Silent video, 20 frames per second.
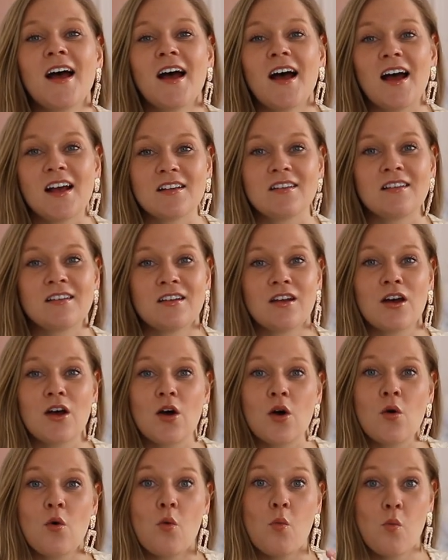as
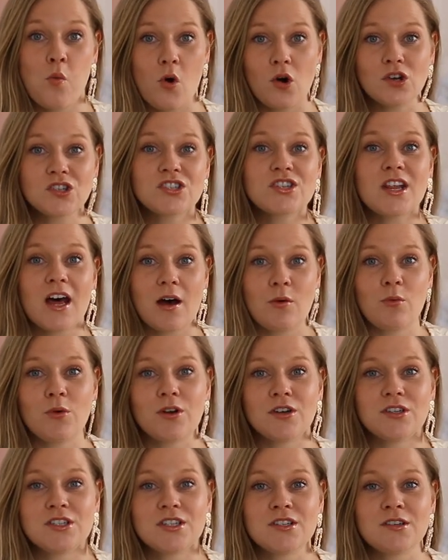to what that
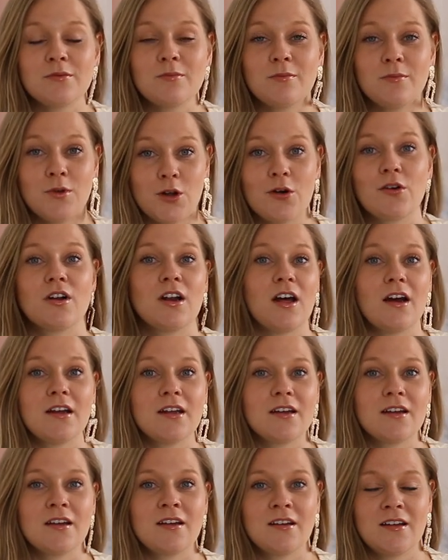would look
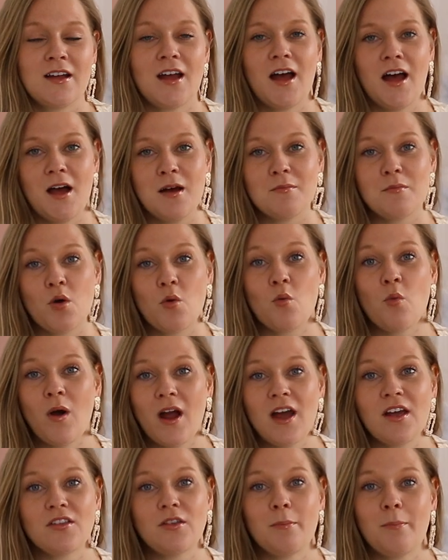like.
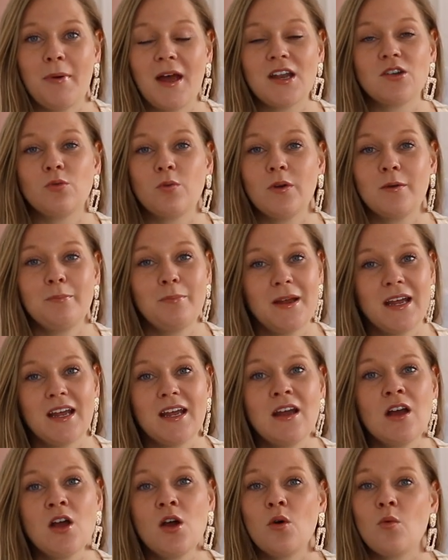Where the bed would
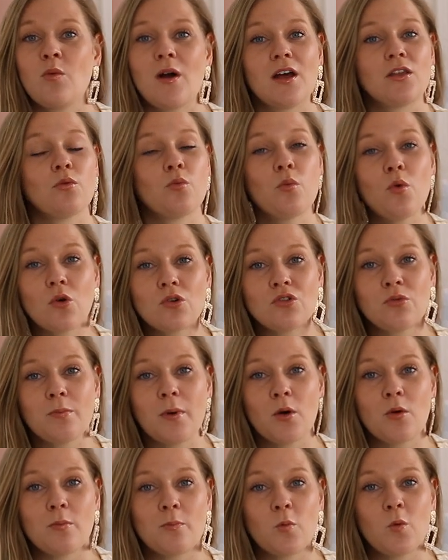be, where the water
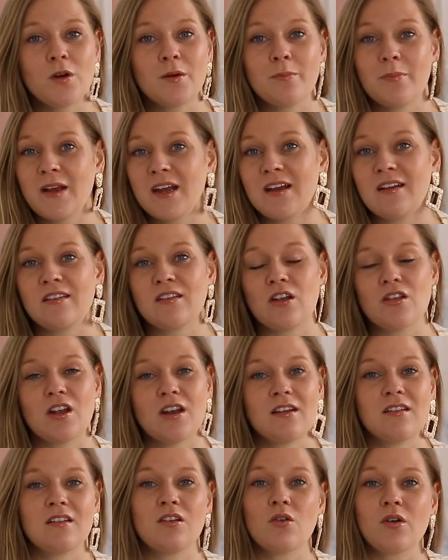bowl would be, so that
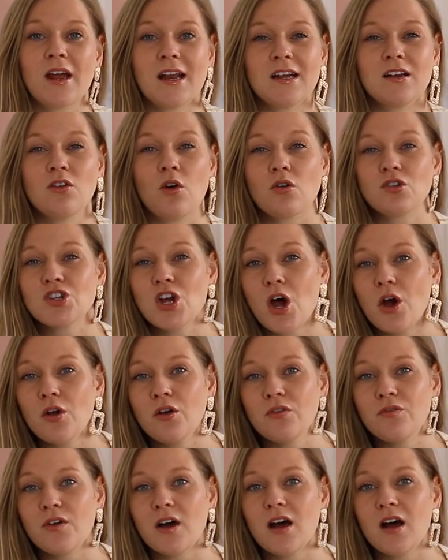it's not getting knocked
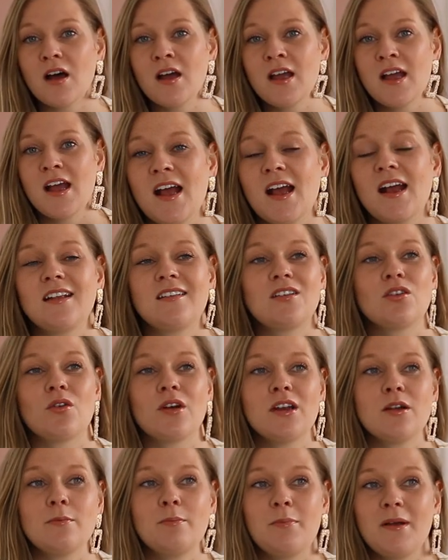over, it's not
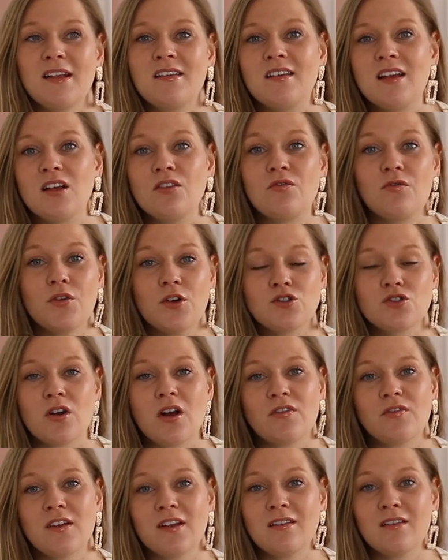in a busy foot
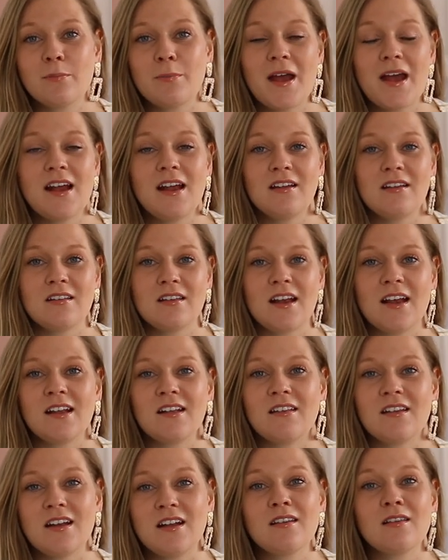traffic space,
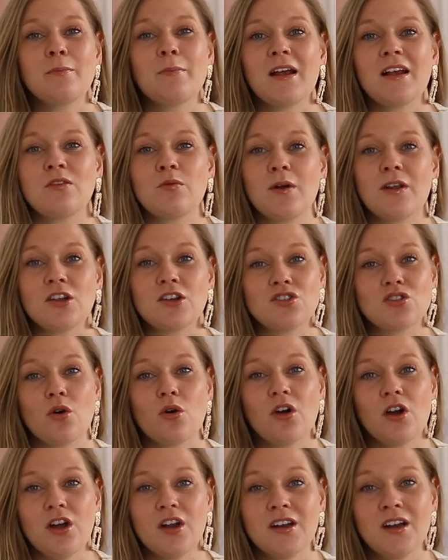it's in a space where the
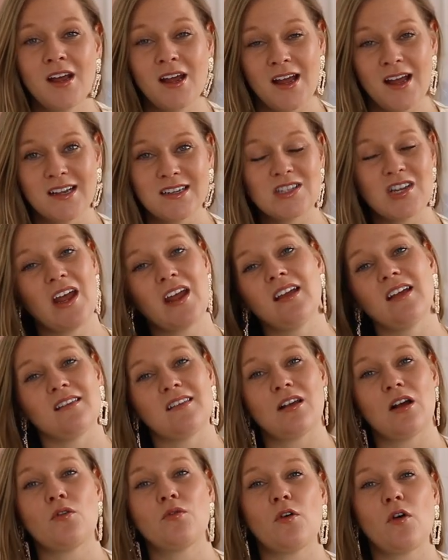dog can take
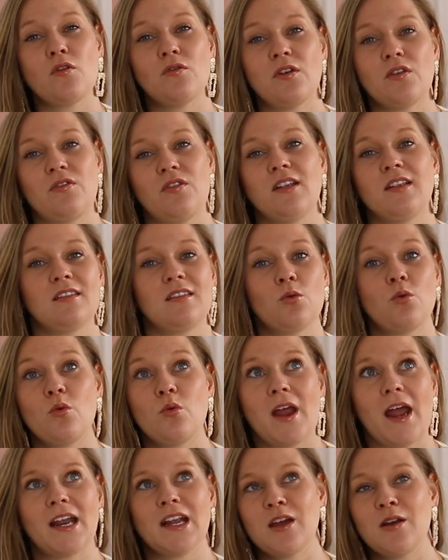itself off if it's
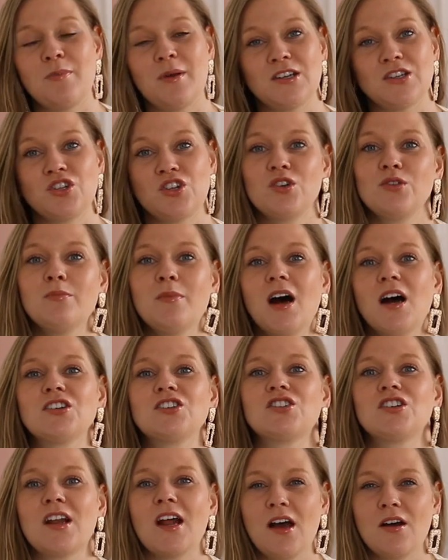all getting a bit too
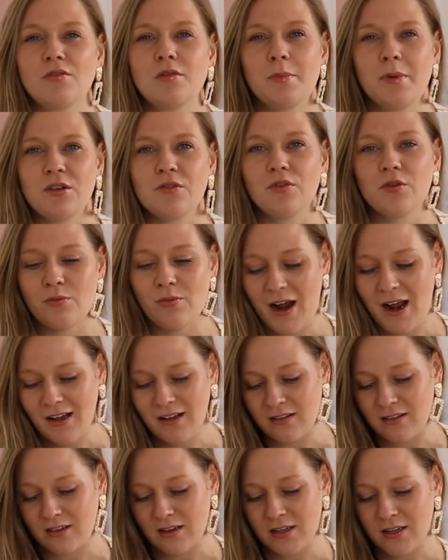much and have a bit of a
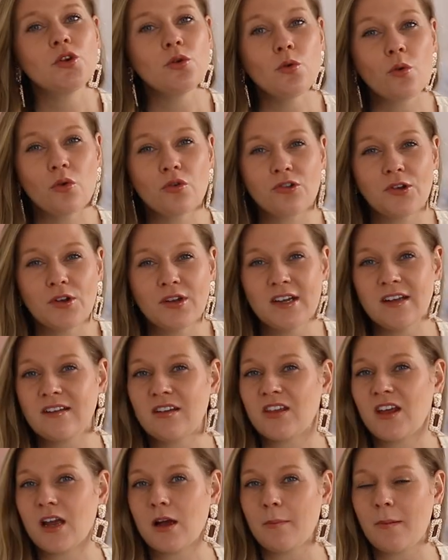rest. You also need
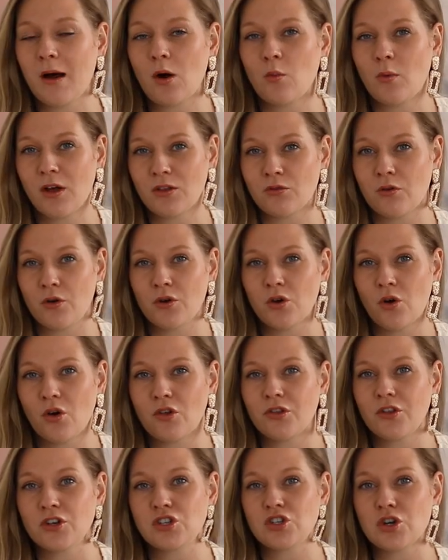to think about whether or
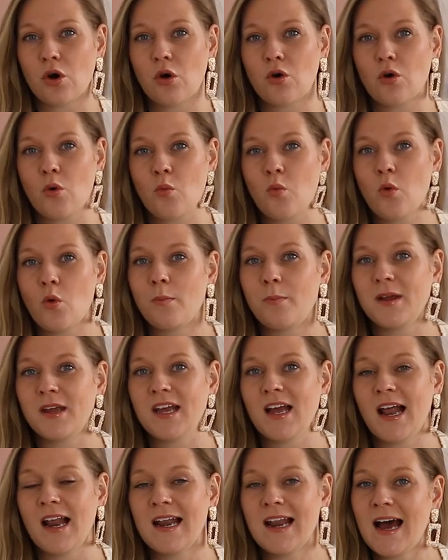not the dog will
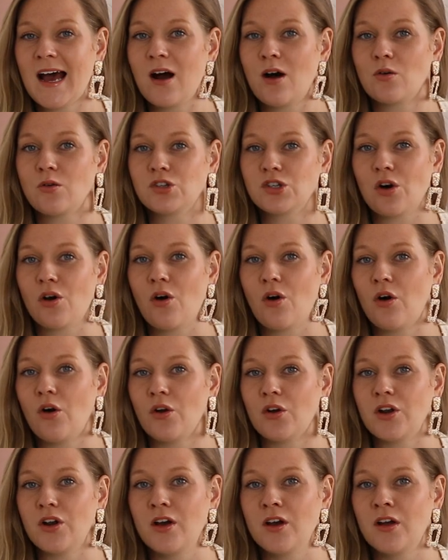be allowed
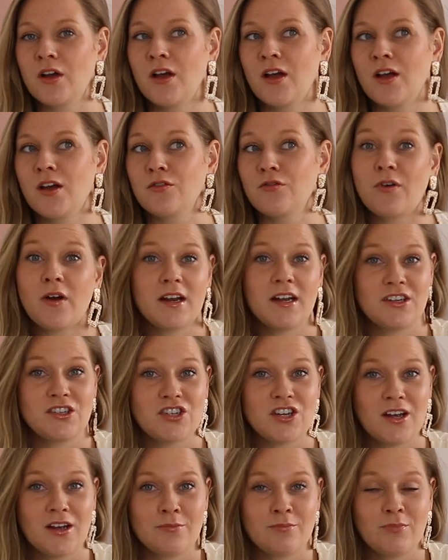on
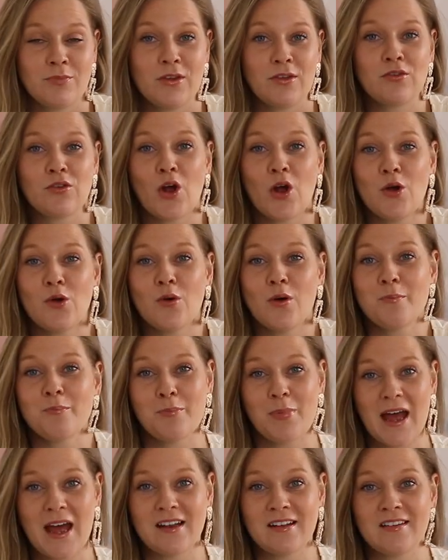furniture. So
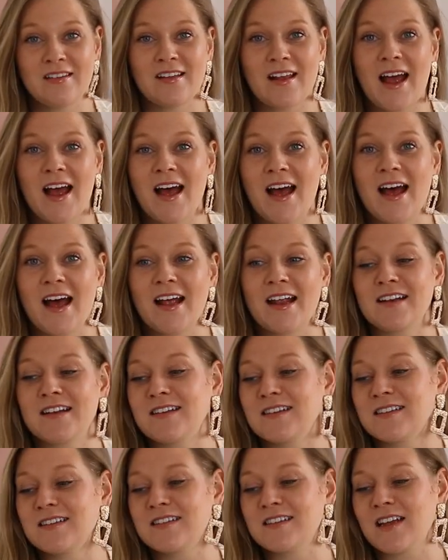beds
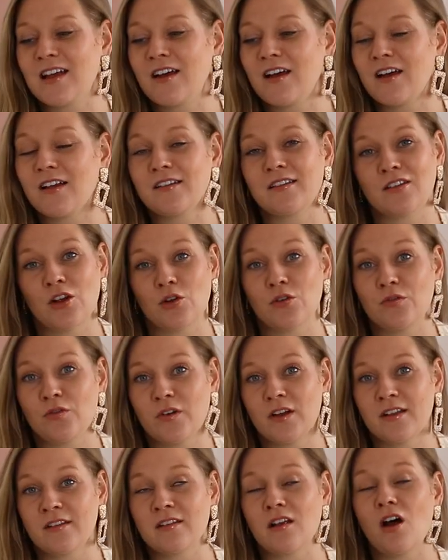and
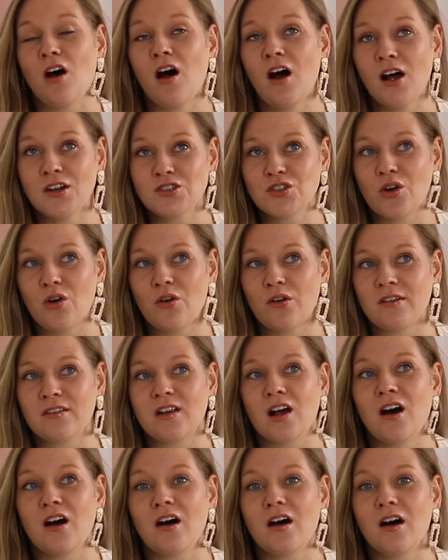sofas. Our
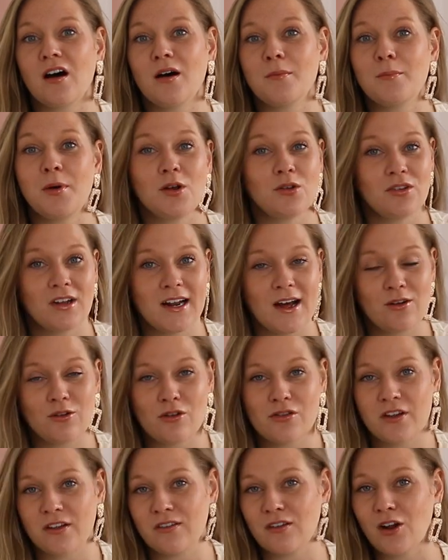dogs are both allowed
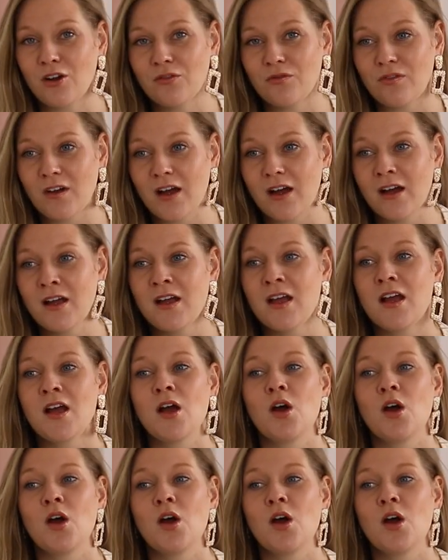on the sofa.